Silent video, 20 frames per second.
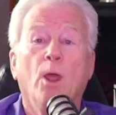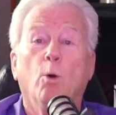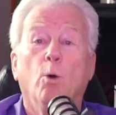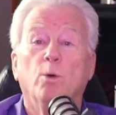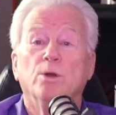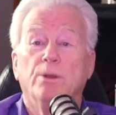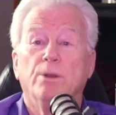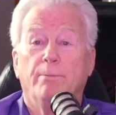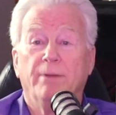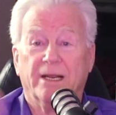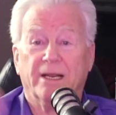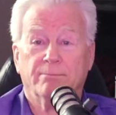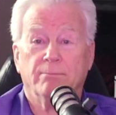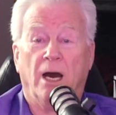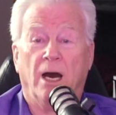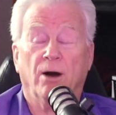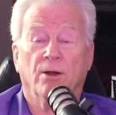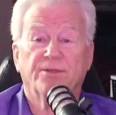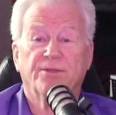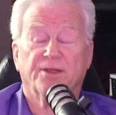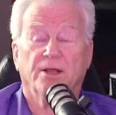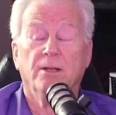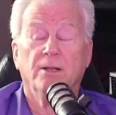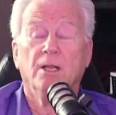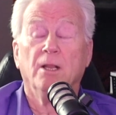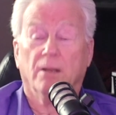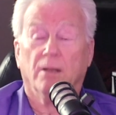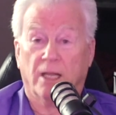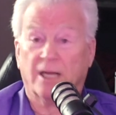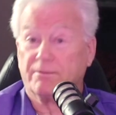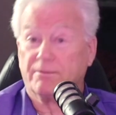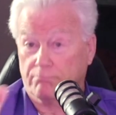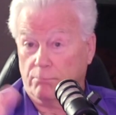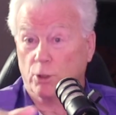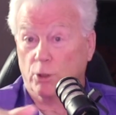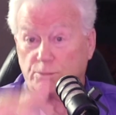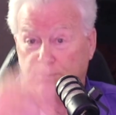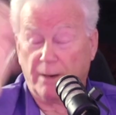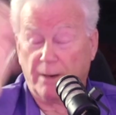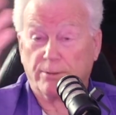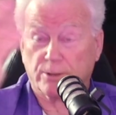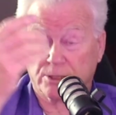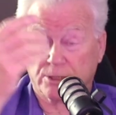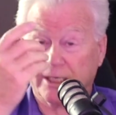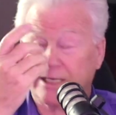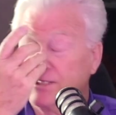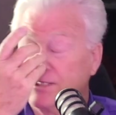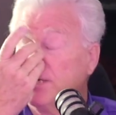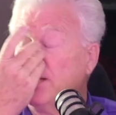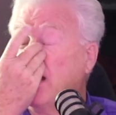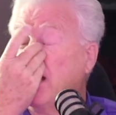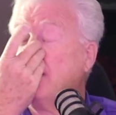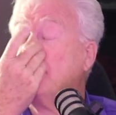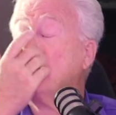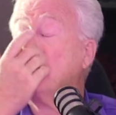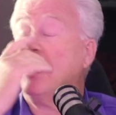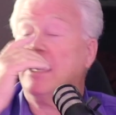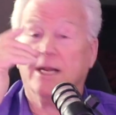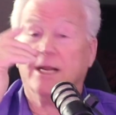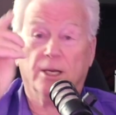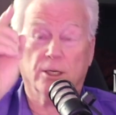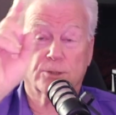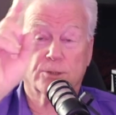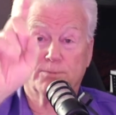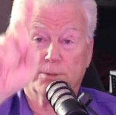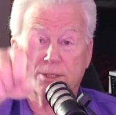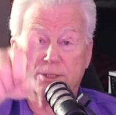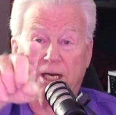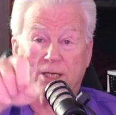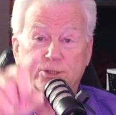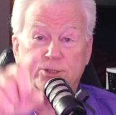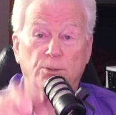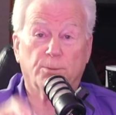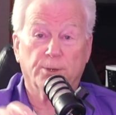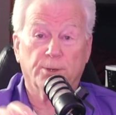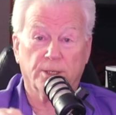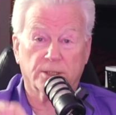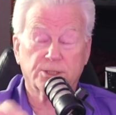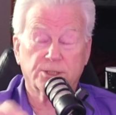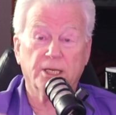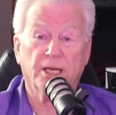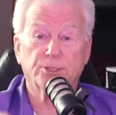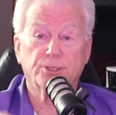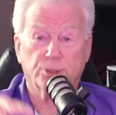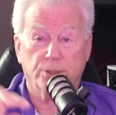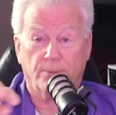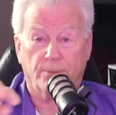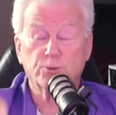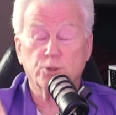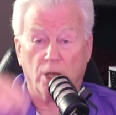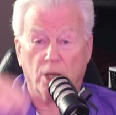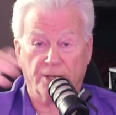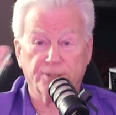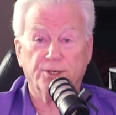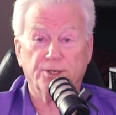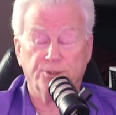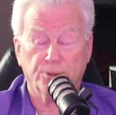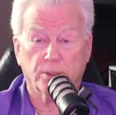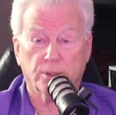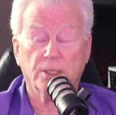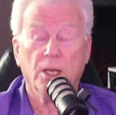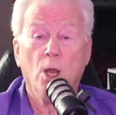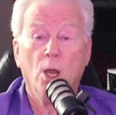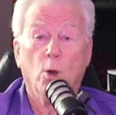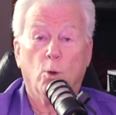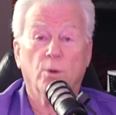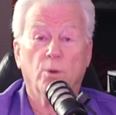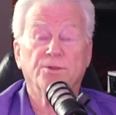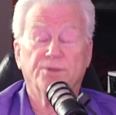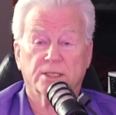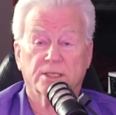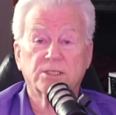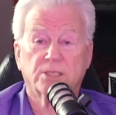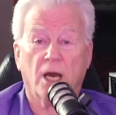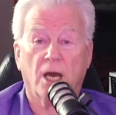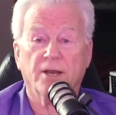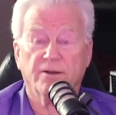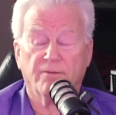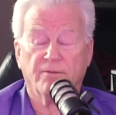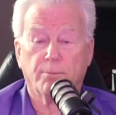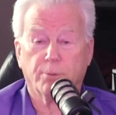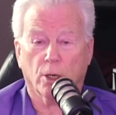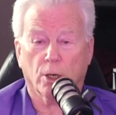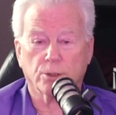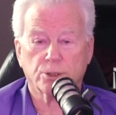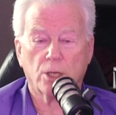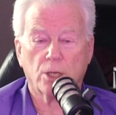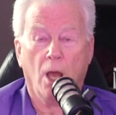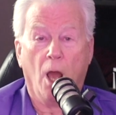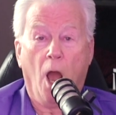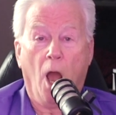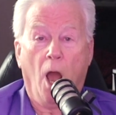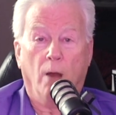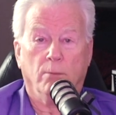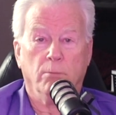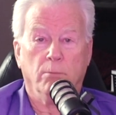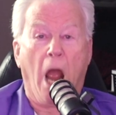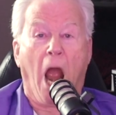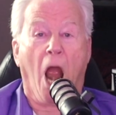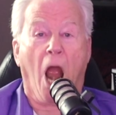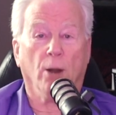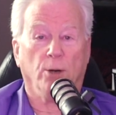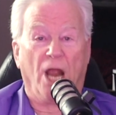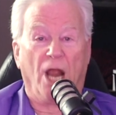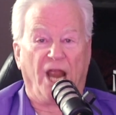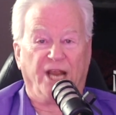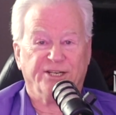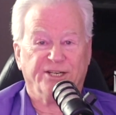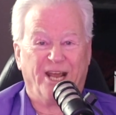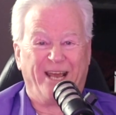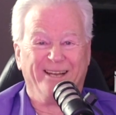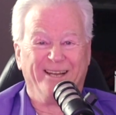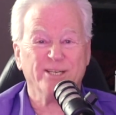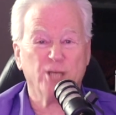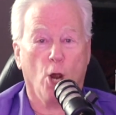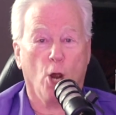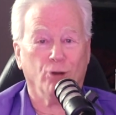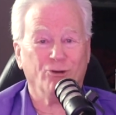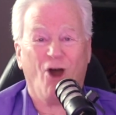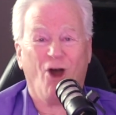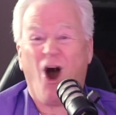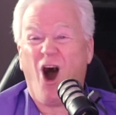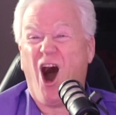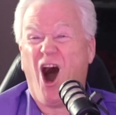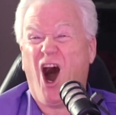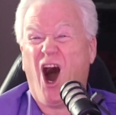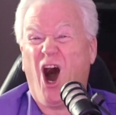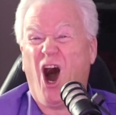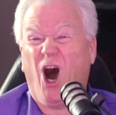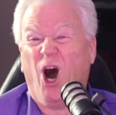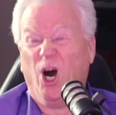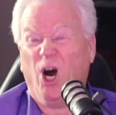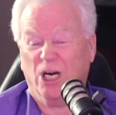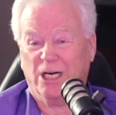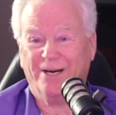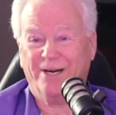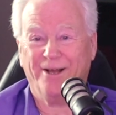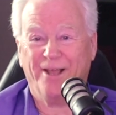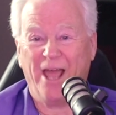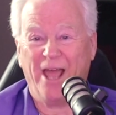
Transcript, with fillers: with a big mouth, like most people sing today, here's projectional pronunciation. I'm trying to do it with this kind of approach. Mary, did you know